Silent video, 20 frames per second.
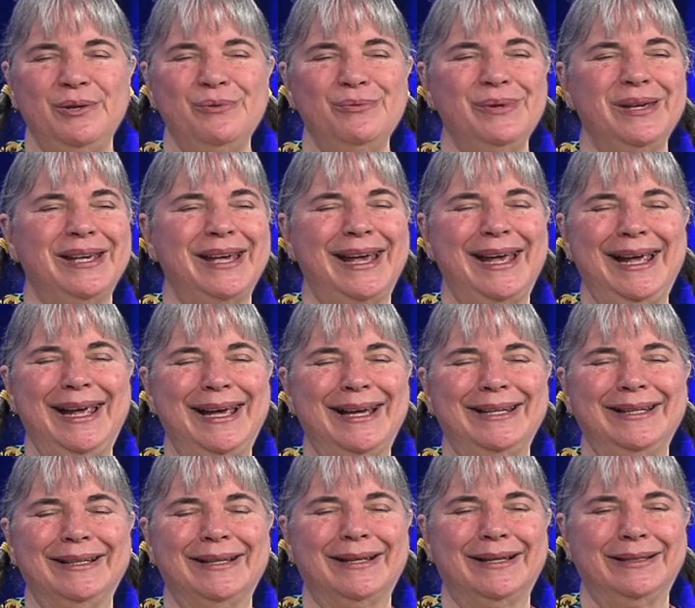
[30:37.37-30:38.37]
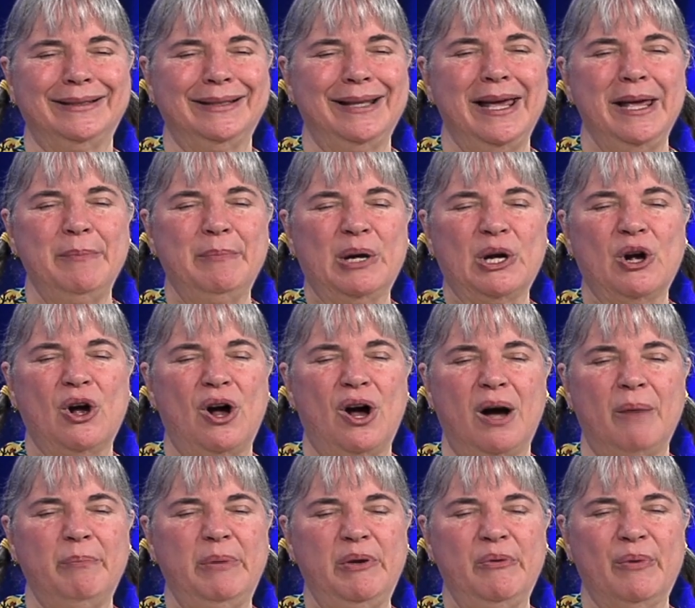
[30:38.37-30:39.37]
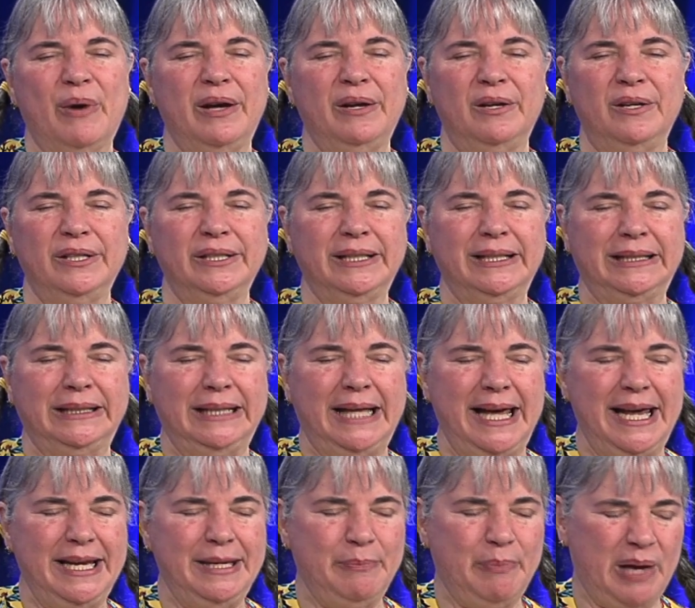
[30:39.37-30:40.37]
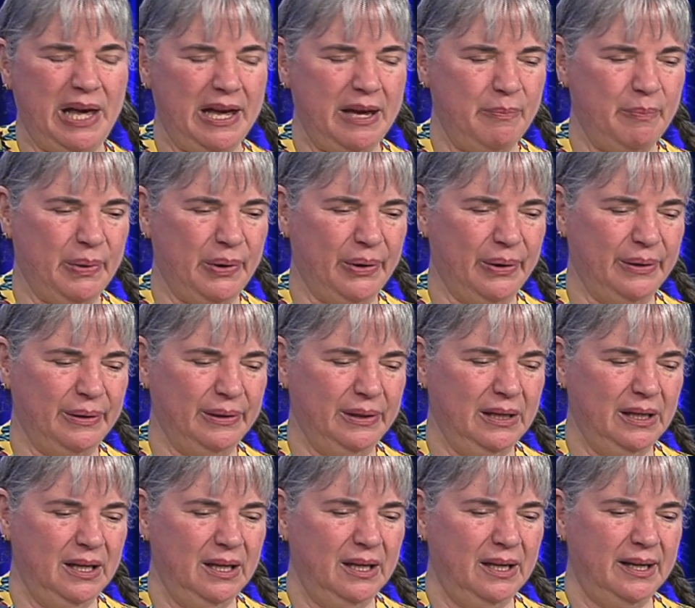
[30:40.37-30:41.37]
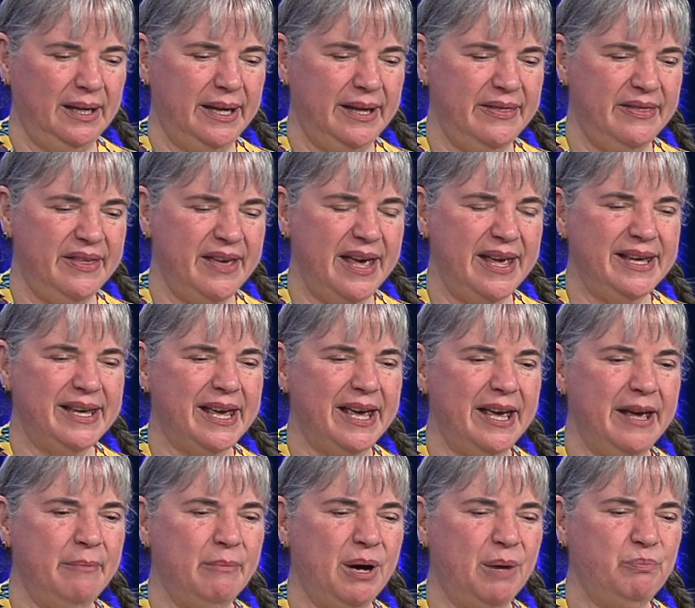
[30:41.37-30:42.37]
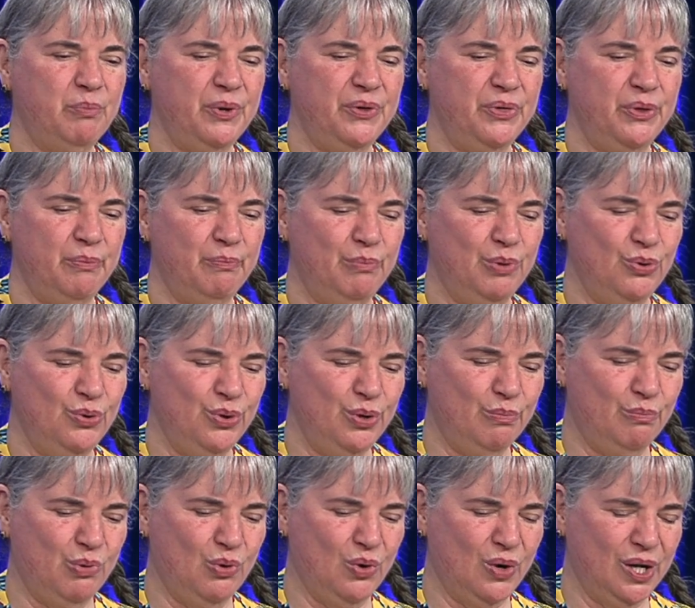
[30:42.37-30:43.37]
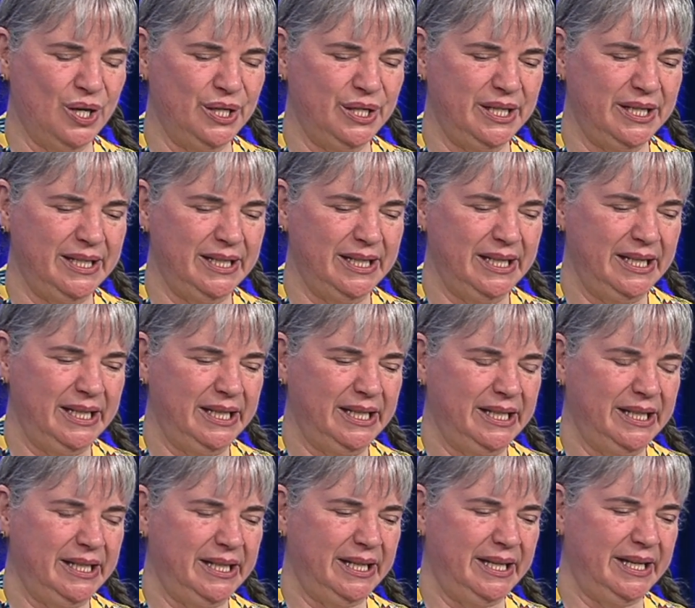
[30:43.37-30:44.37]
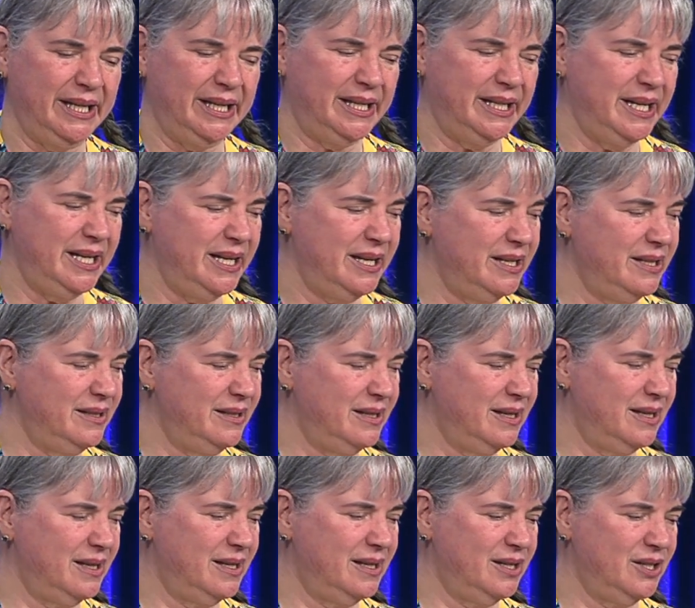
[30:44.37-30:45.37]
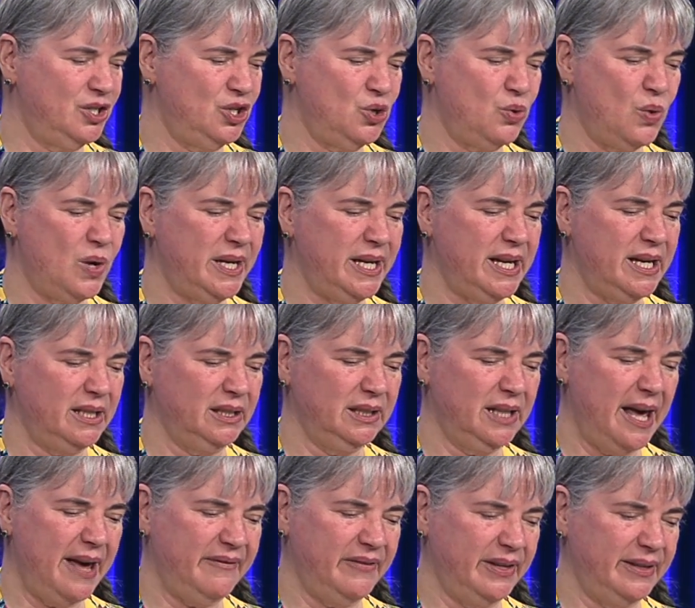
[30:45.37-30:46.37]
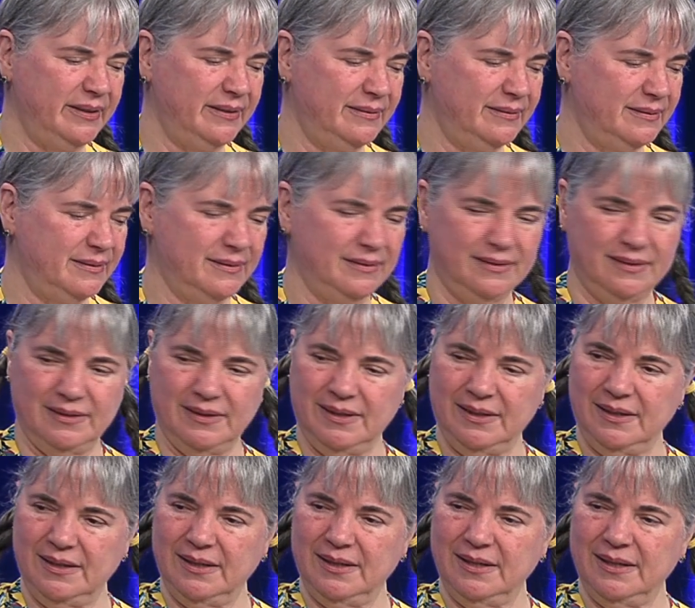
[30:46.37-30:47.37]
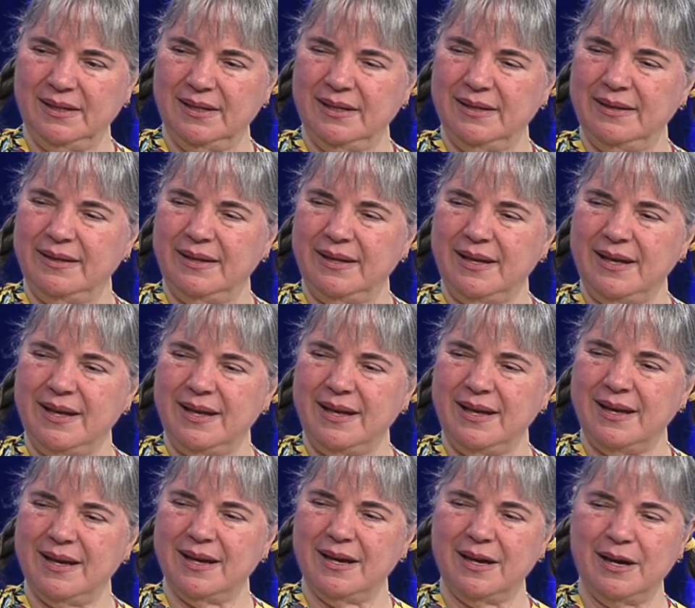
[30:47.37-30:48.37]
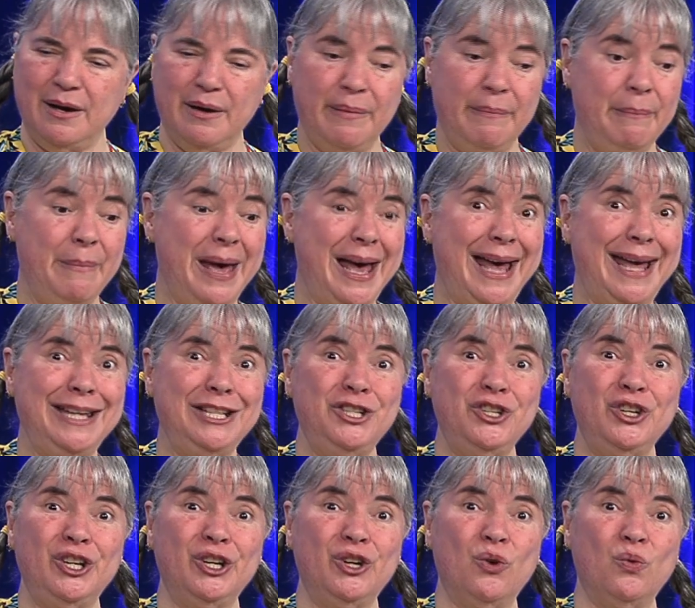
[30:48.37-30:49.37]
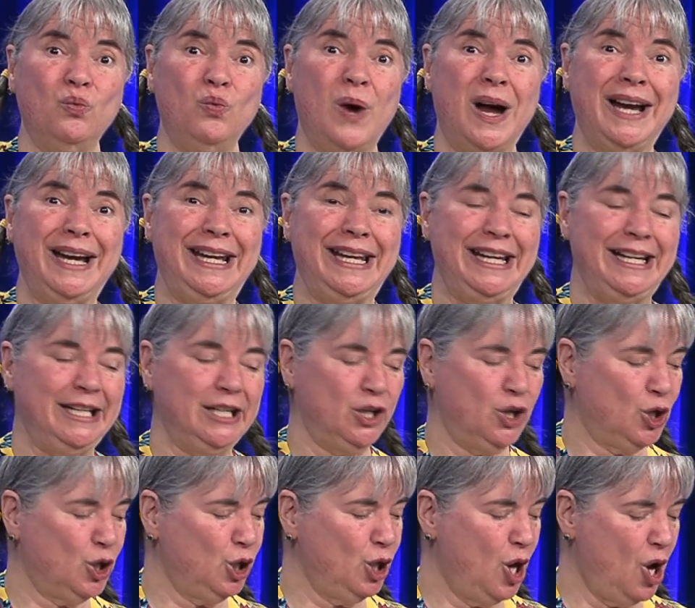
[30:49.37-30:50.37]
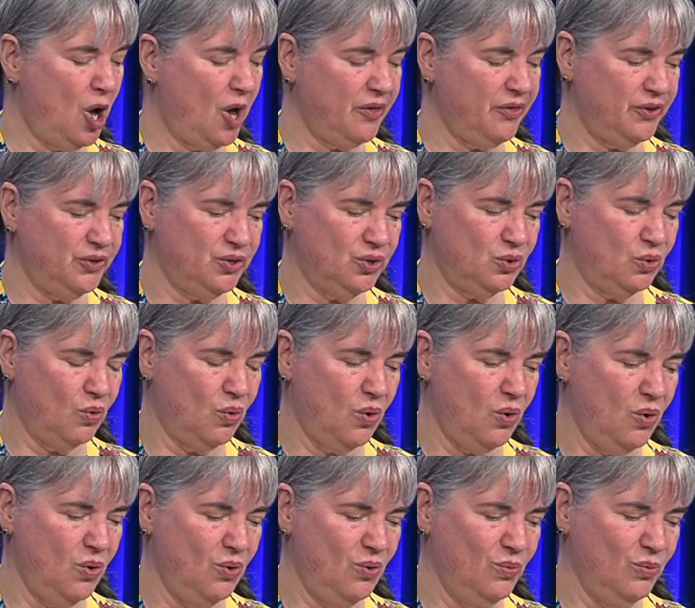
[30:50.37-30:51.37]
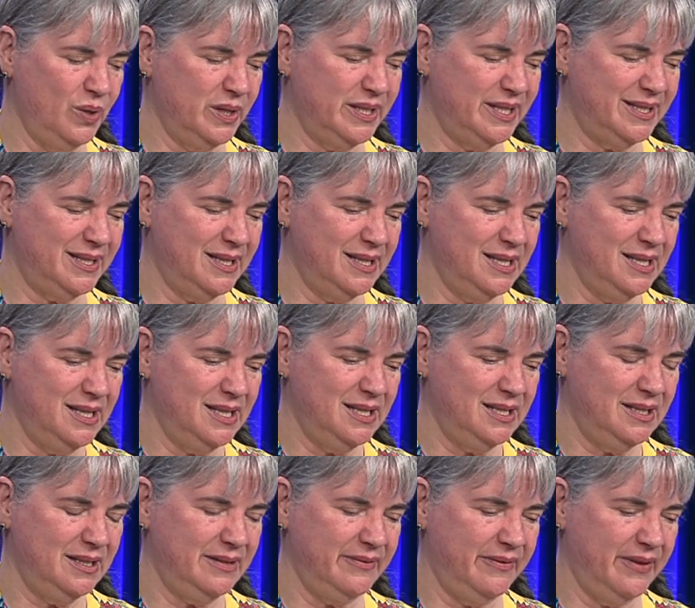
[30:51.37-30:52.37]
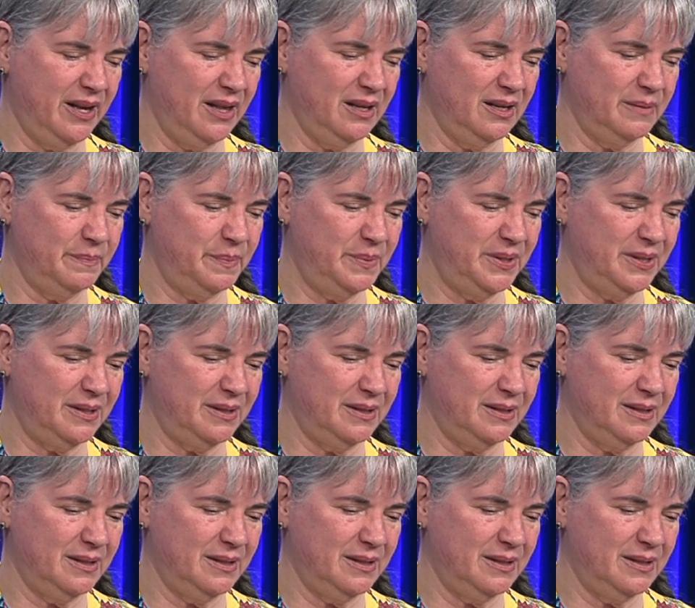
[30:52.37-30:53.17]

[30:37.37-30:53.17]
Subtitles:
"You can't claim a copyright on clayed paper." And they came up with the Buddha board. And in 2011, the magic writing cloth scroll was developed.